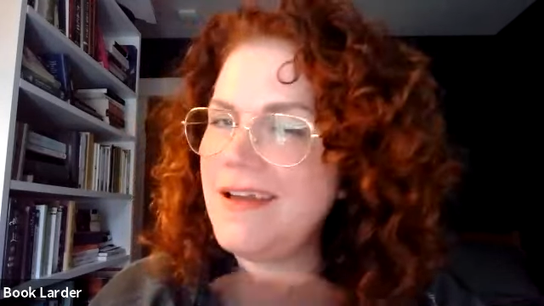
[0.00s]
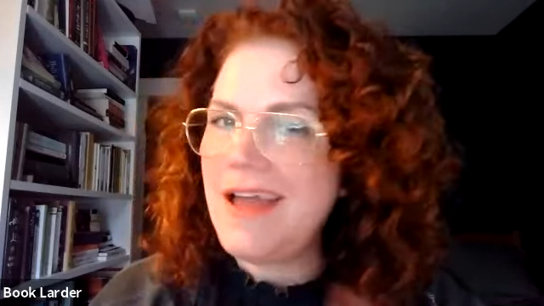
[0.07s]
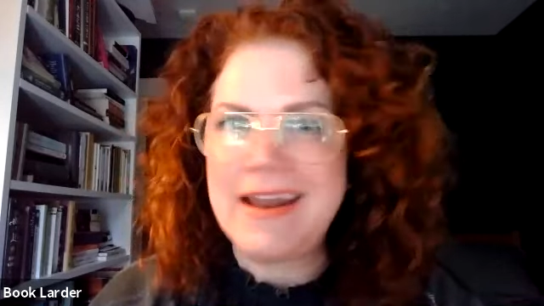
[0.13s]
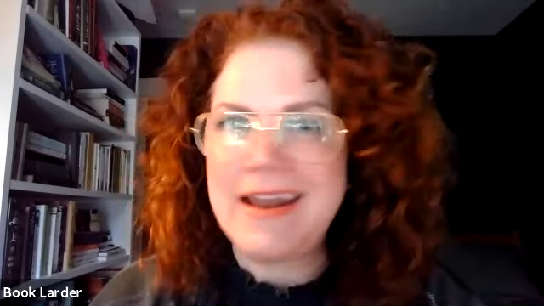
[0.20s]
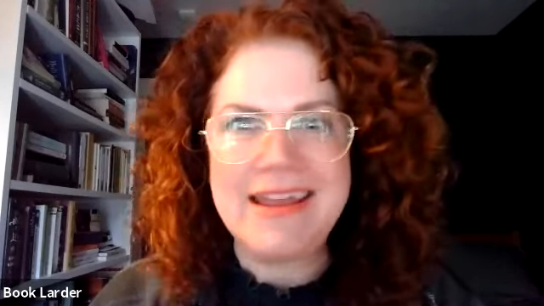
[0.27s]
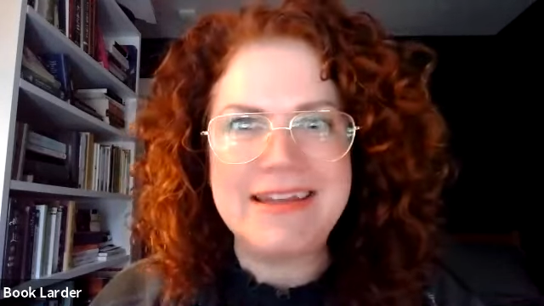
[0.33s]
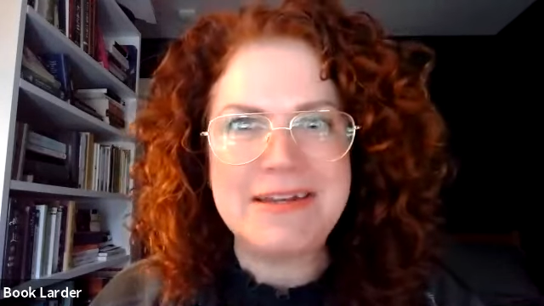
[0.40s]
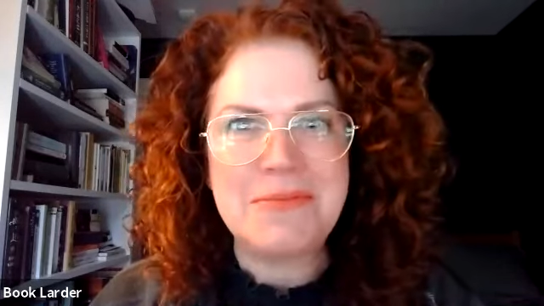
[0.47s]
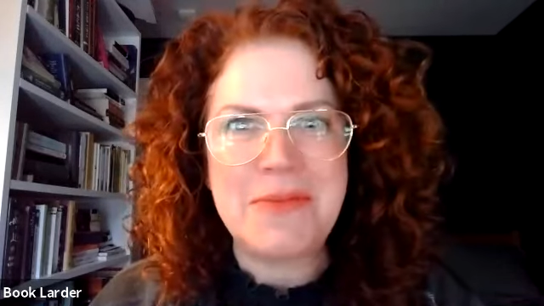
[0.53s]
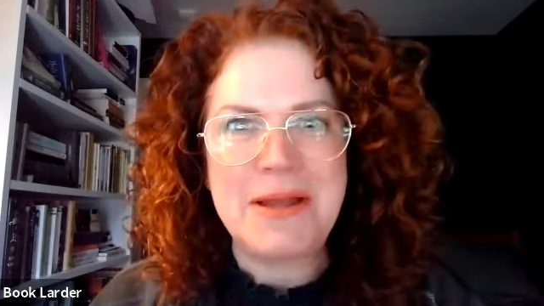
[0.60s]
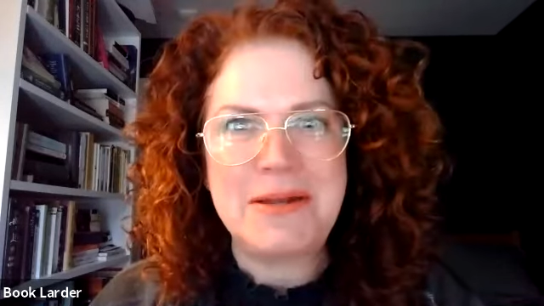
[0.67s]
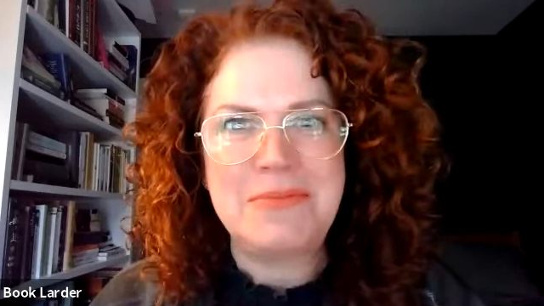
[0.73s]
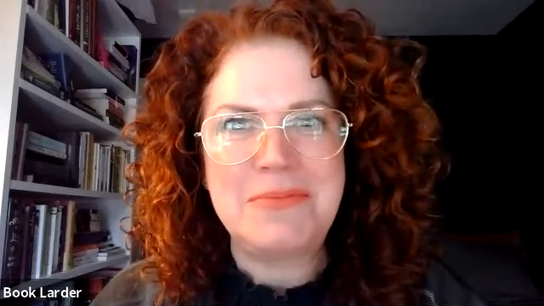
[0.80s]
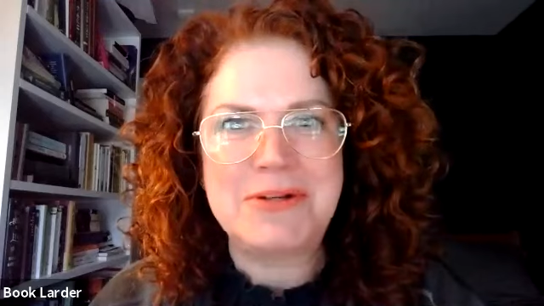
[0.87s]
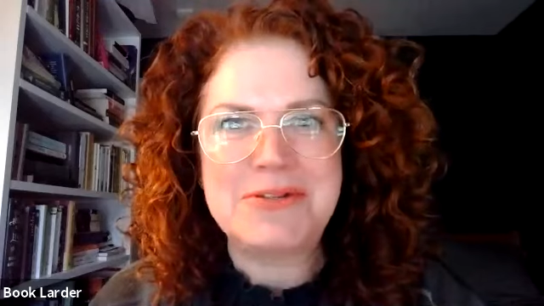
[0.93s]
any
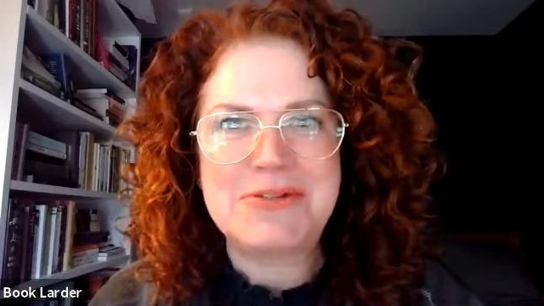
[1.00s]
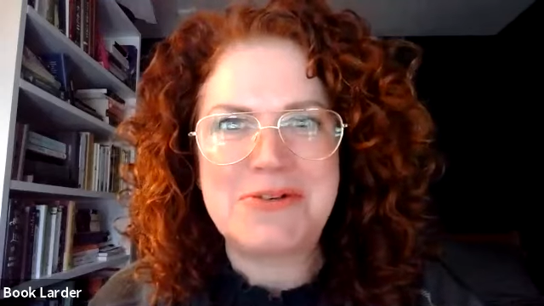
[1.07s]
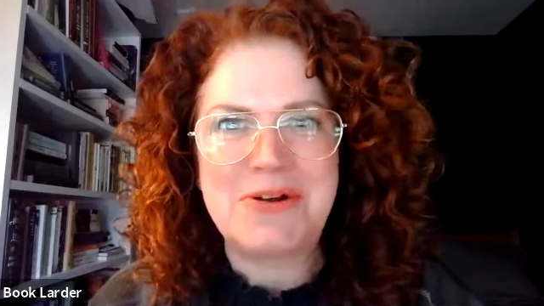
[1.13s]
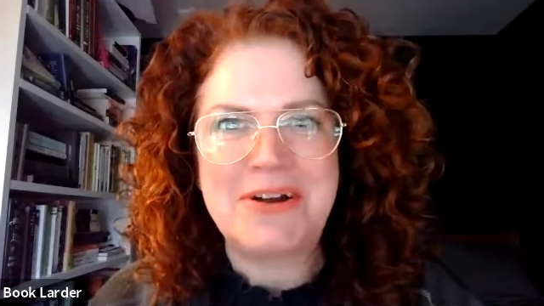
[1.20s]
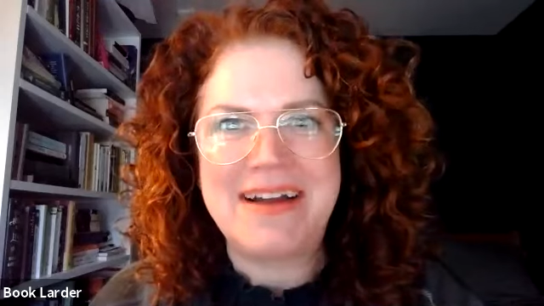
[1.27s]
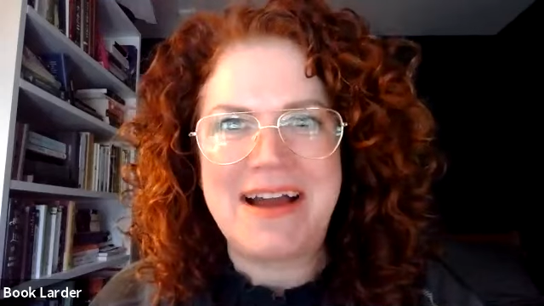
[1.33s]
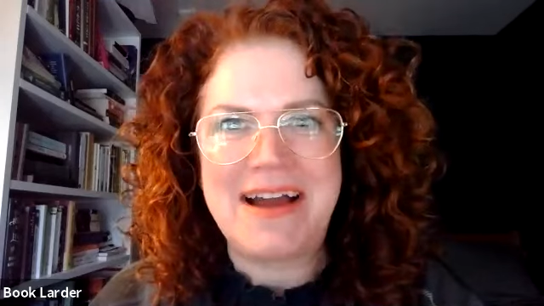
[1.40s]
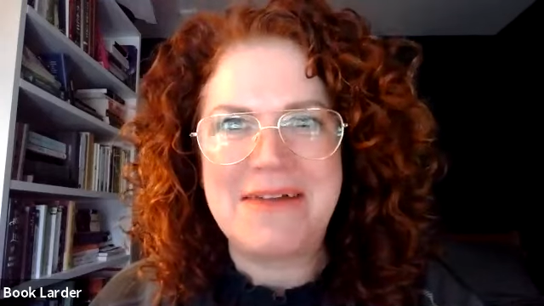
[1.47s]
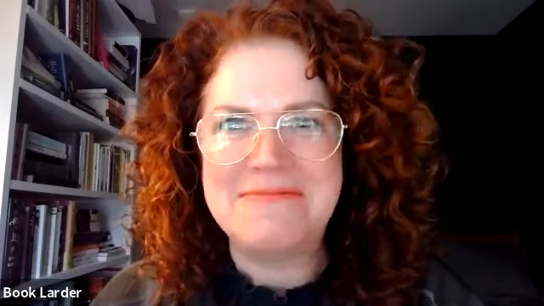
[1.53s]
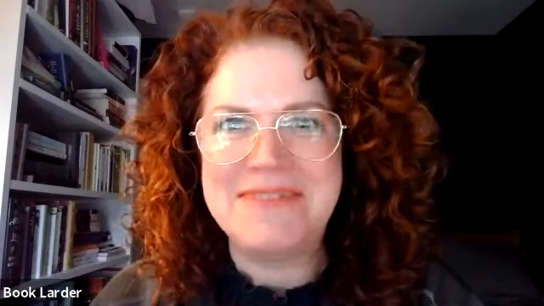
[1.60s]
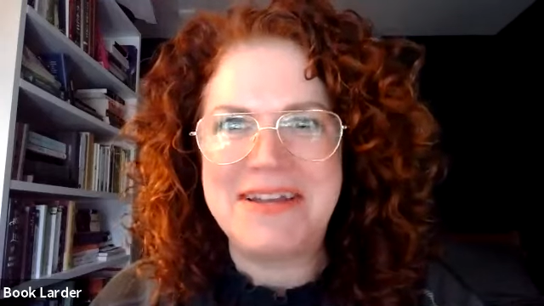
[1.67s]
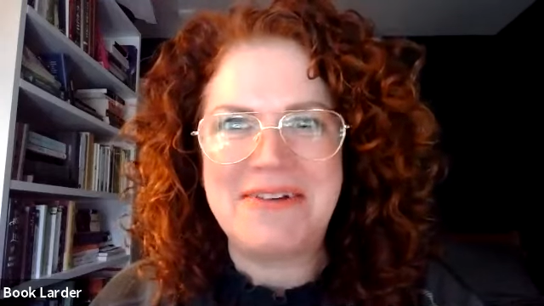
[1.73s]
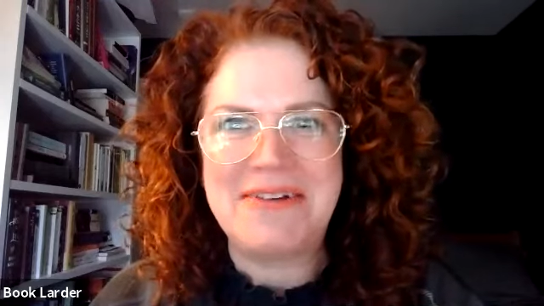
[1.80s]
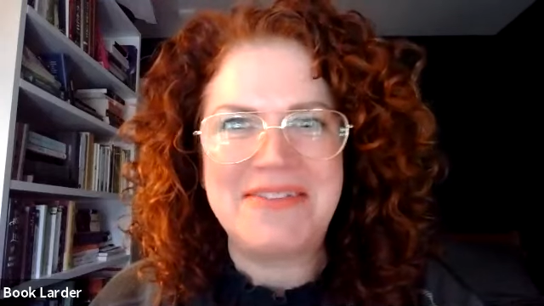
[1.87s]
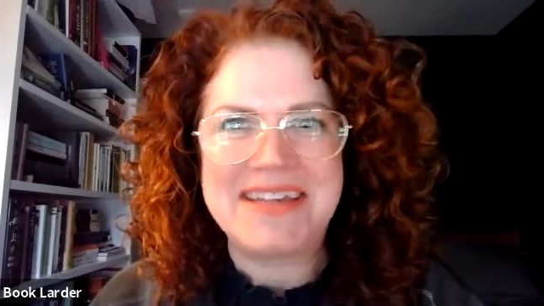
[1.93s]
independent bookstore.
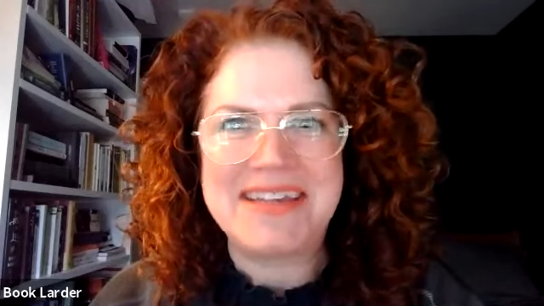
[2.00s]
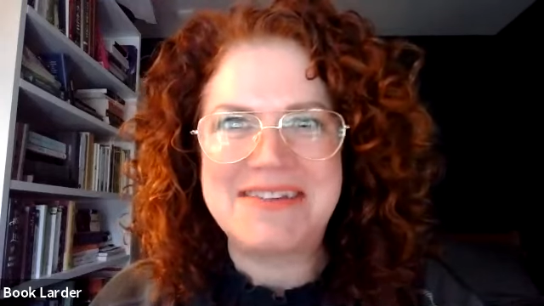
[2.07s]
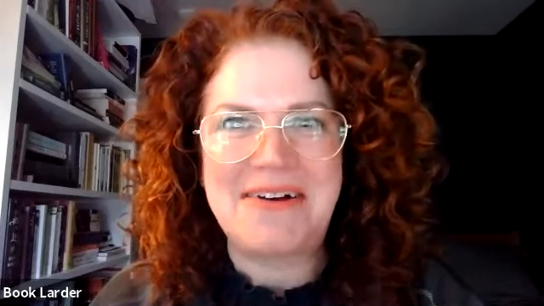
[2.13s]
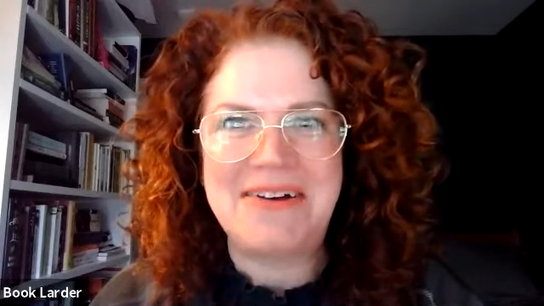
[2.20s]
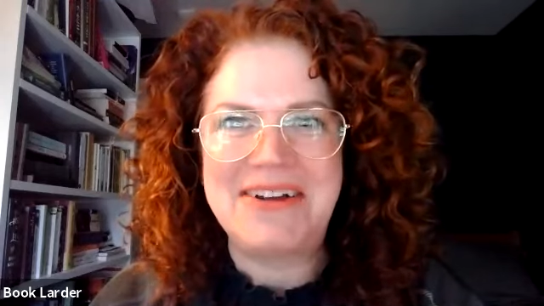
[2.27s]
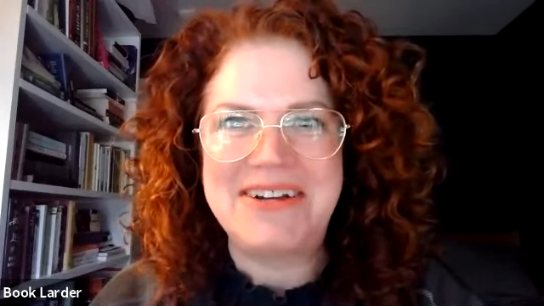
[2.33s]
That's all